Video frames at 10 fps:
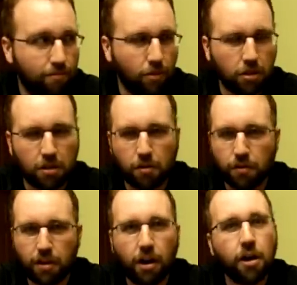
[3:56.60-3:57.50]
Looking over
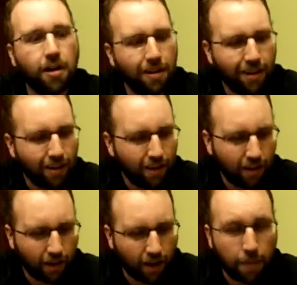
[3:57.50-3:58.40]
there.
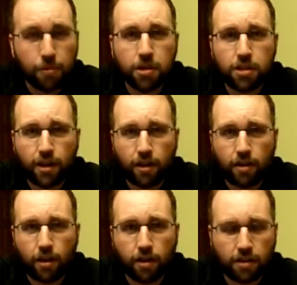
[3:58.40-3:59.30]
Uh, I appreciate
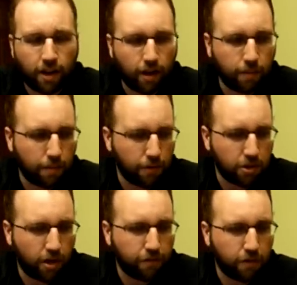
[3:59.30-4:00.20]
it, uh, Tom. I
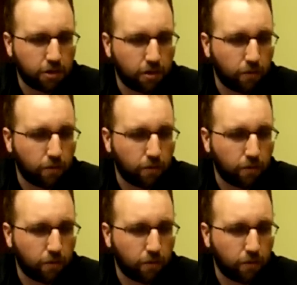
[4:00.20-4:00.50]
appreciate your friendship